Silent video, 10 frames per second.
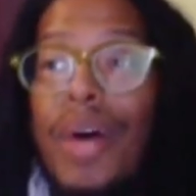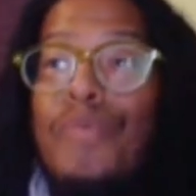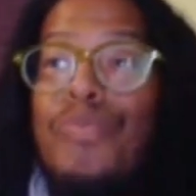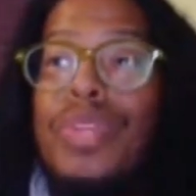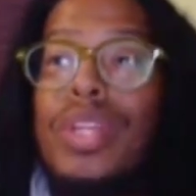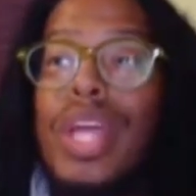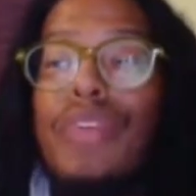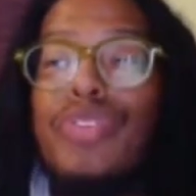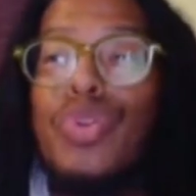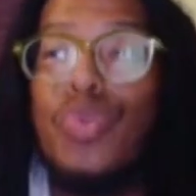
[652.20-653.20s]
If you
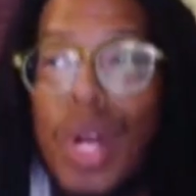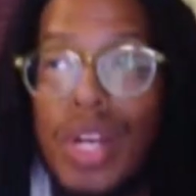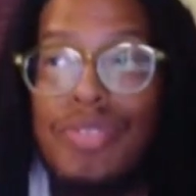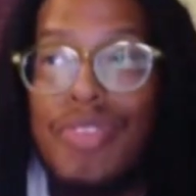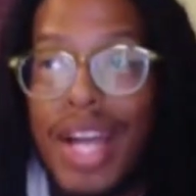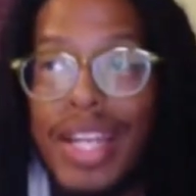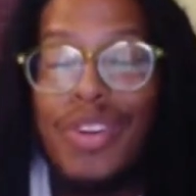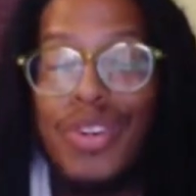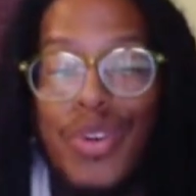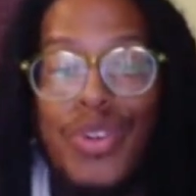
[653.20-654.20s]
want to find out who
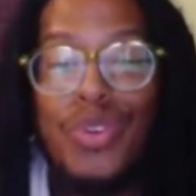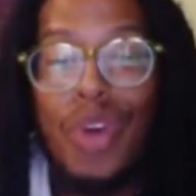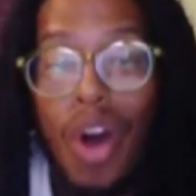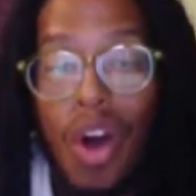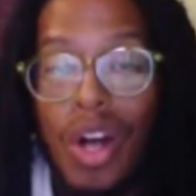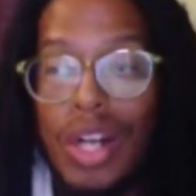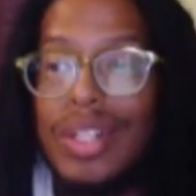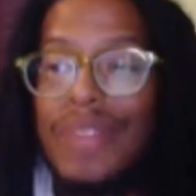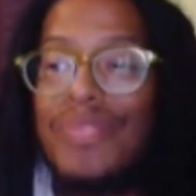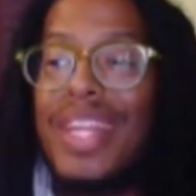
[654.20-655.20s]
you are
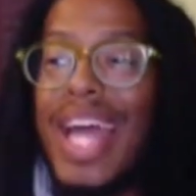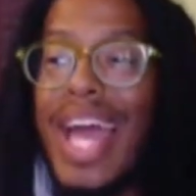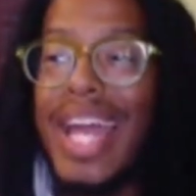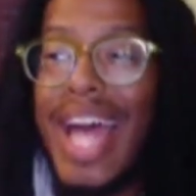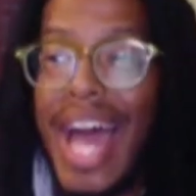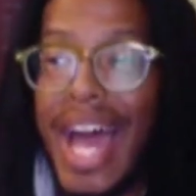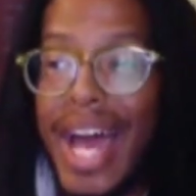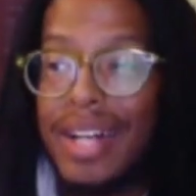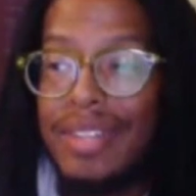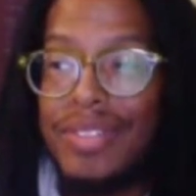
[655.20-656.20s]
and have
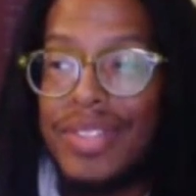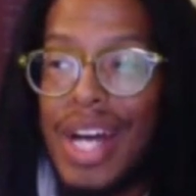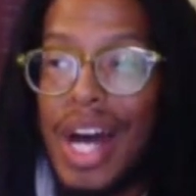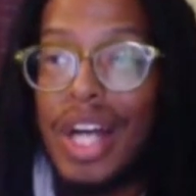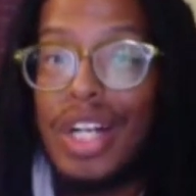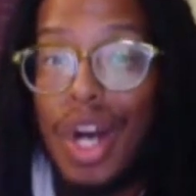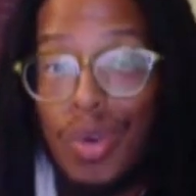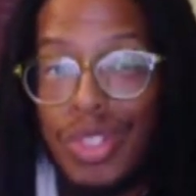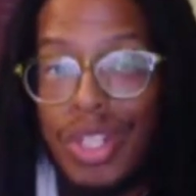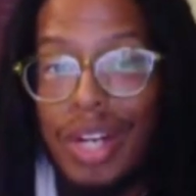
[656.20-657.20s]
a coach of
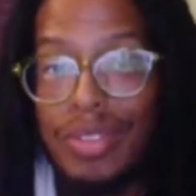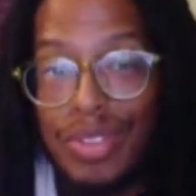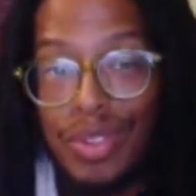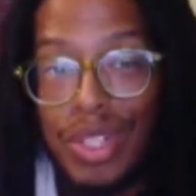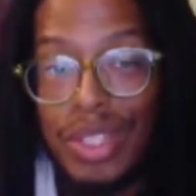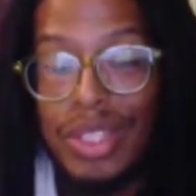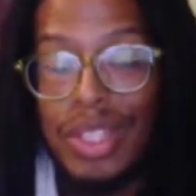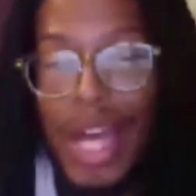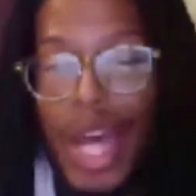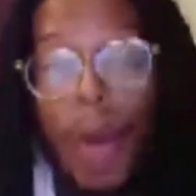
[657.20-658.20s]
sorts help
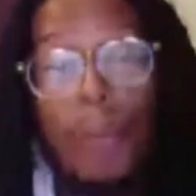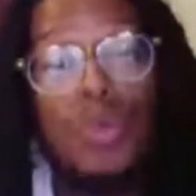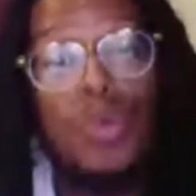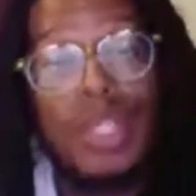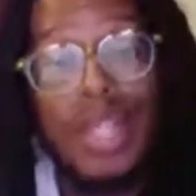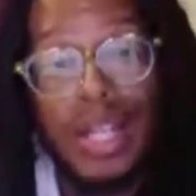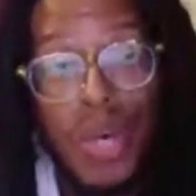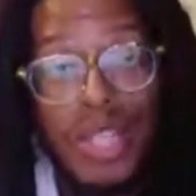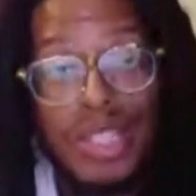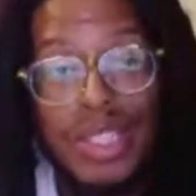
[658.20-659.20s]
you with that question,
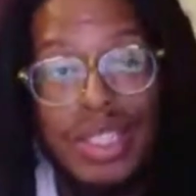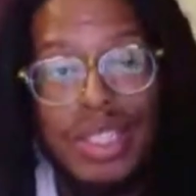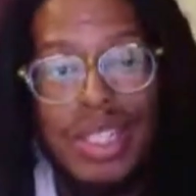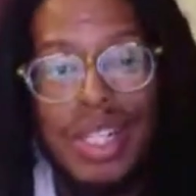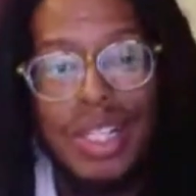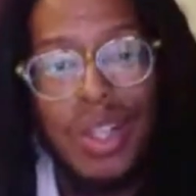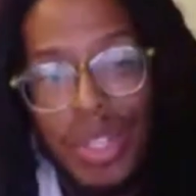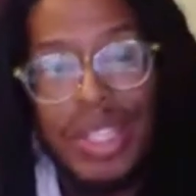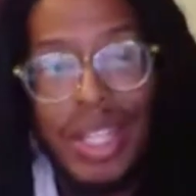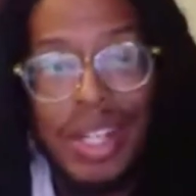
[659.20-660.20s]
go to
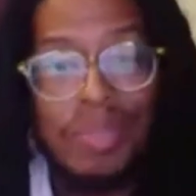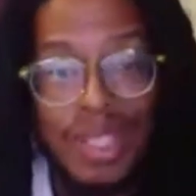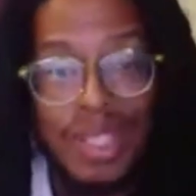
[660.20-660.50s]
therapy.